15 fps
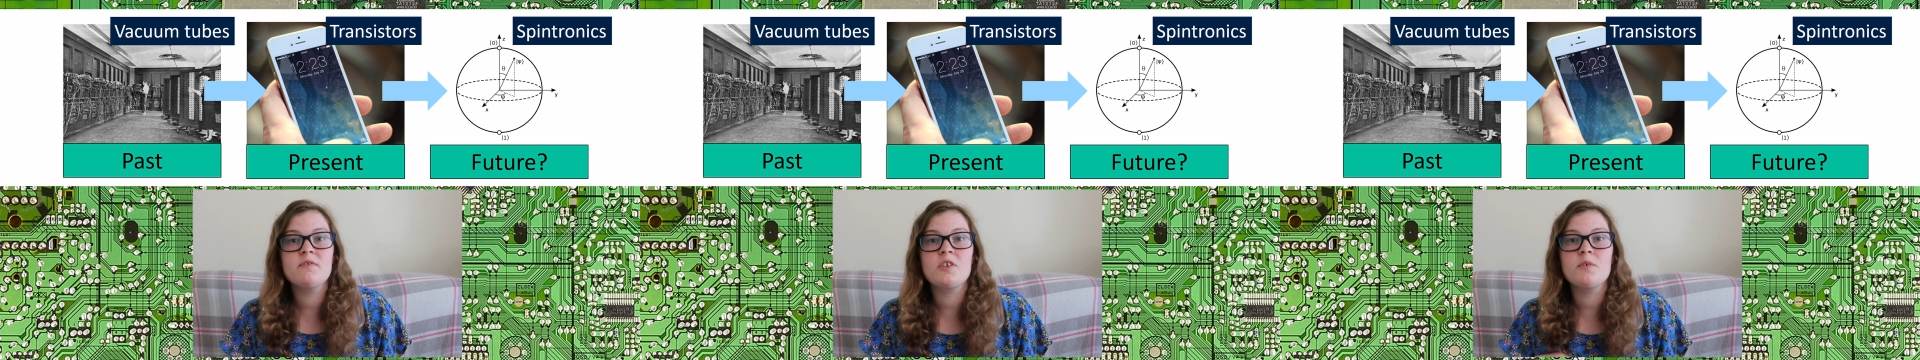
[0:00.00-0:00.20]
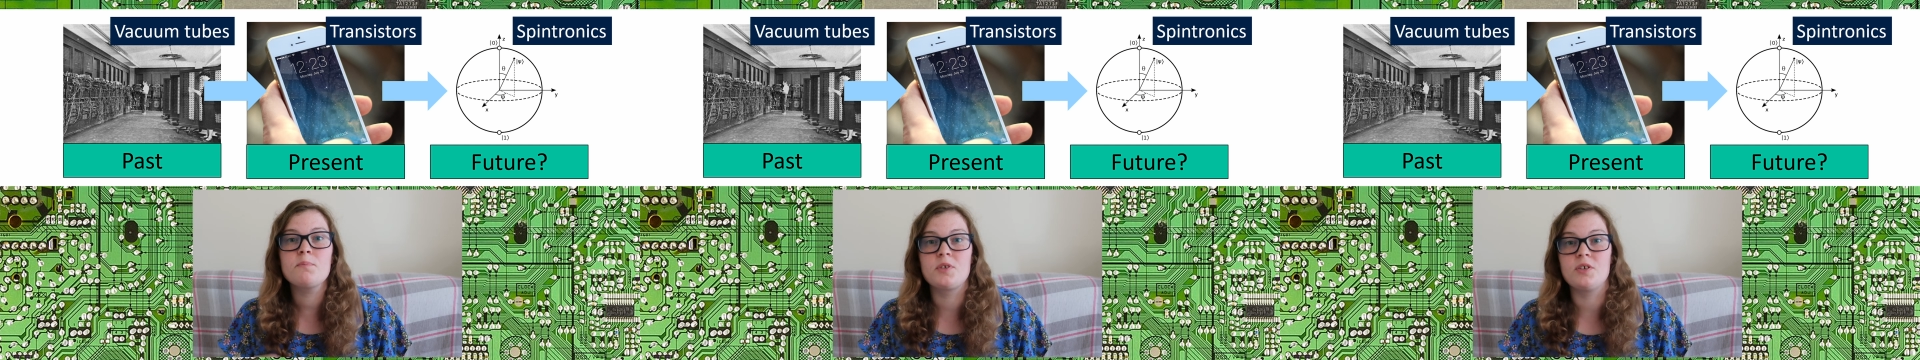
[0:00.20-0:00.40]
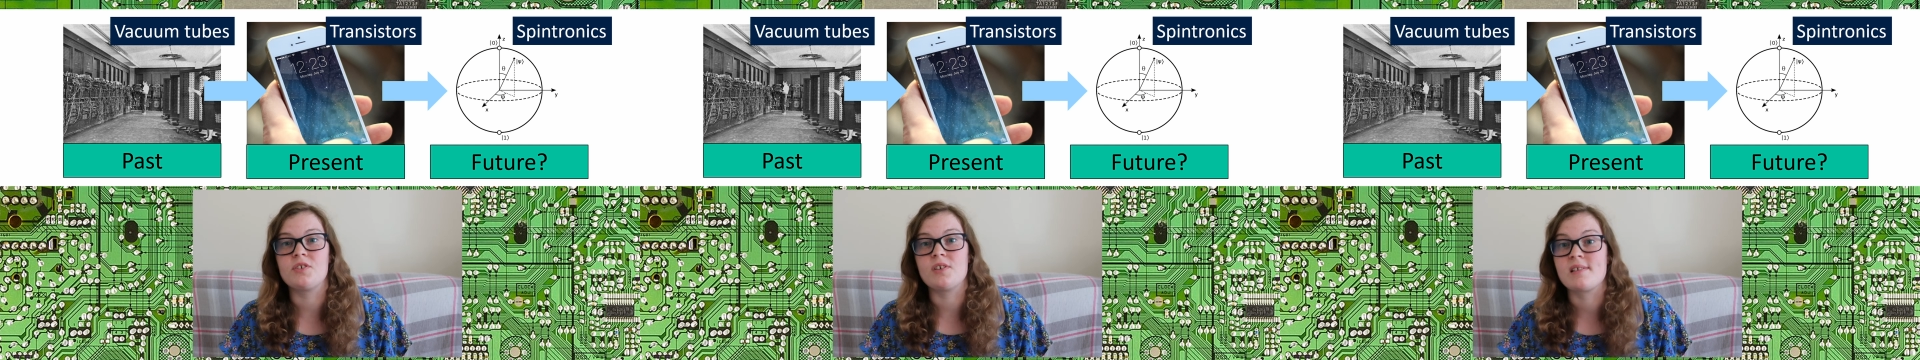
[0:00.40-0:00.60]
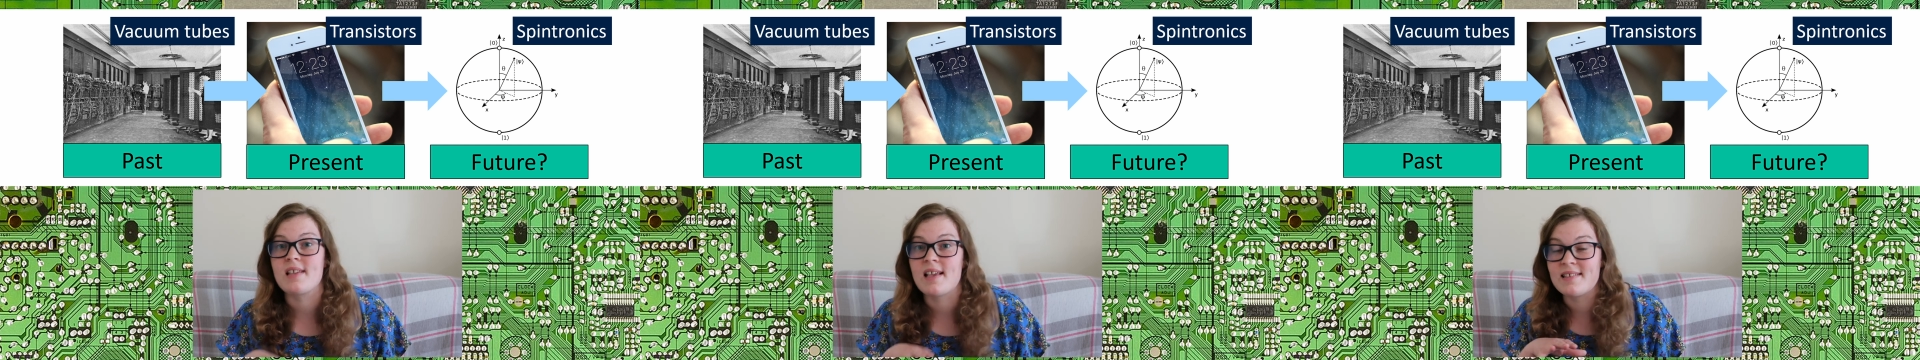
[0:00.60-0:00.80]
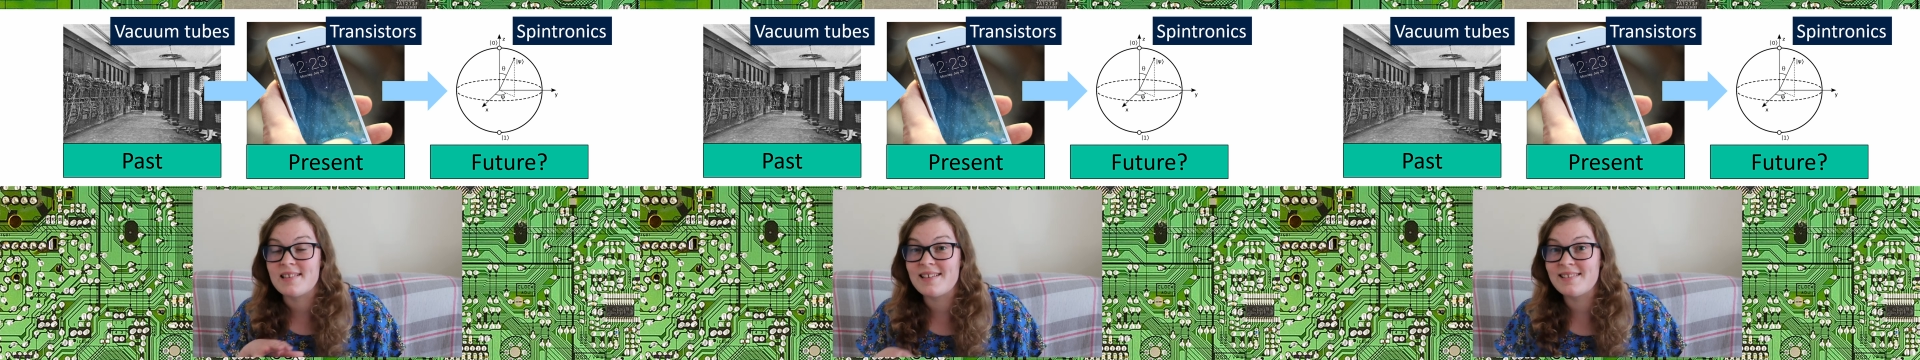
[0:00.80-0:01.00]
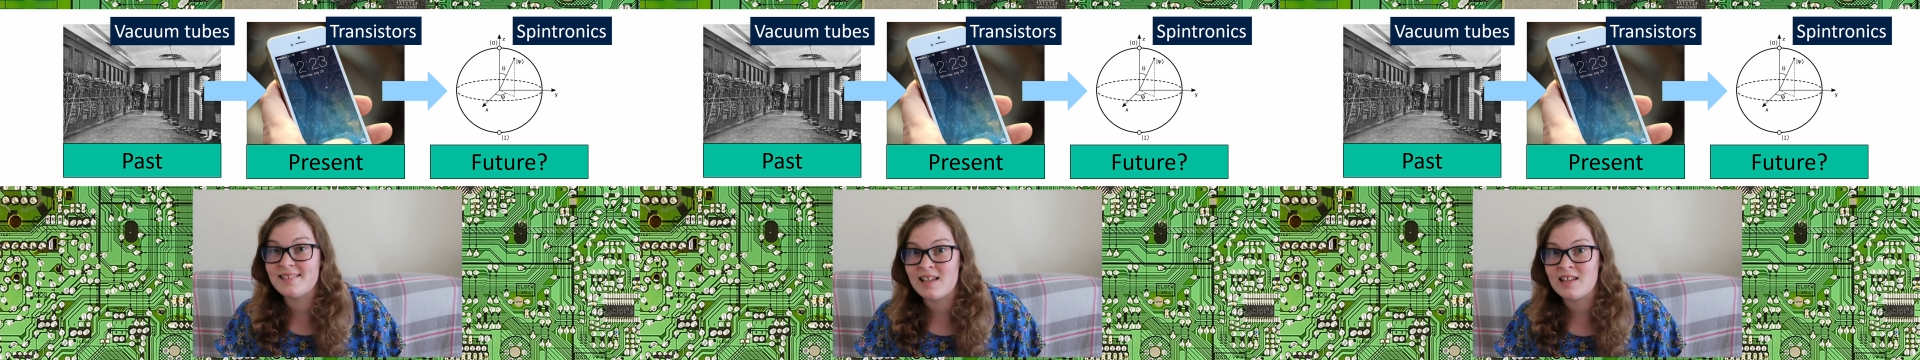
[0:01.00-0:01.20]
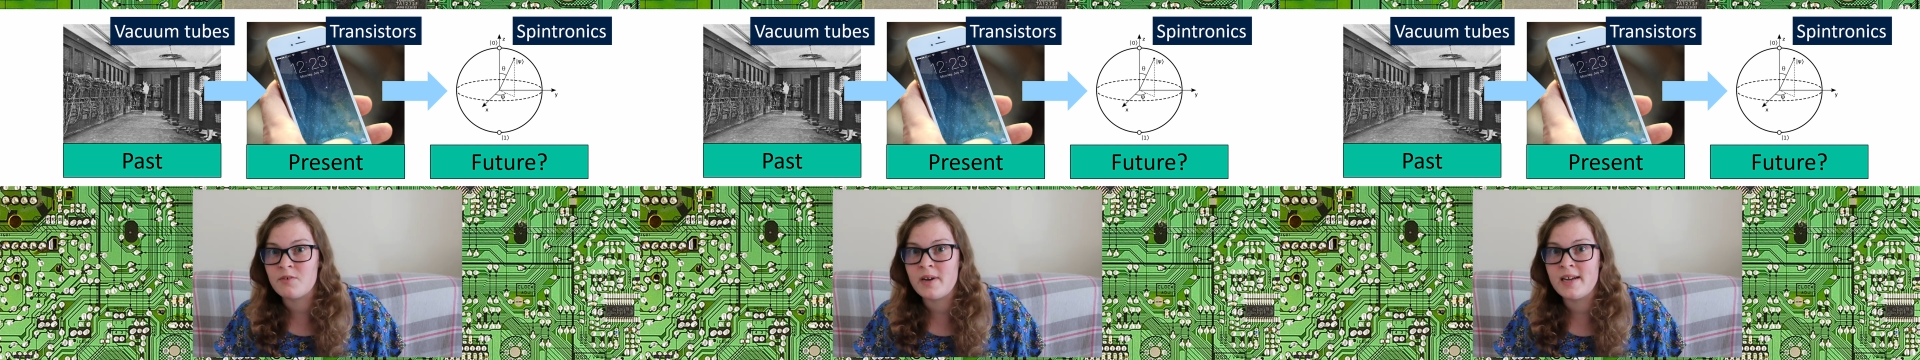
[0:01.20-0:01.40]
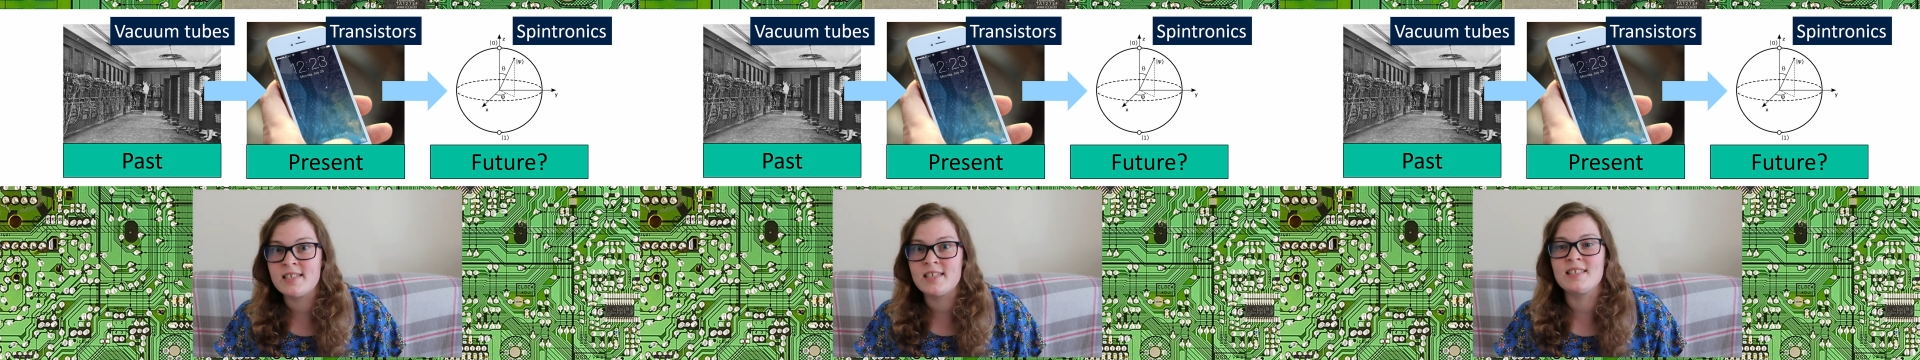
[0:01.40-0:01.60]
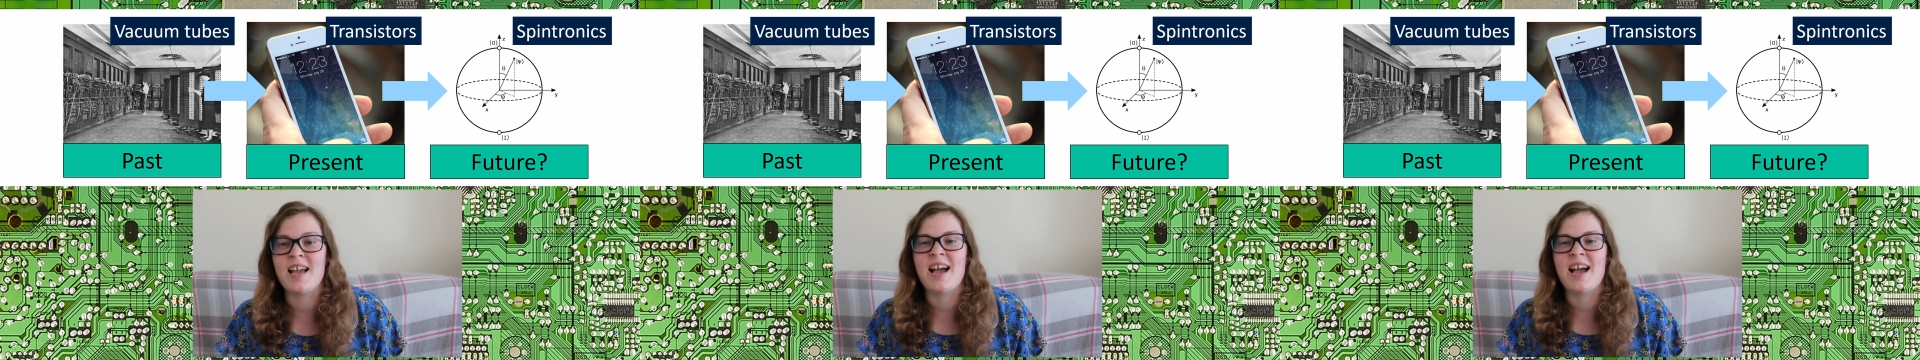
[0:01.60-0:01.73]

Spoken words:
computers has accelerated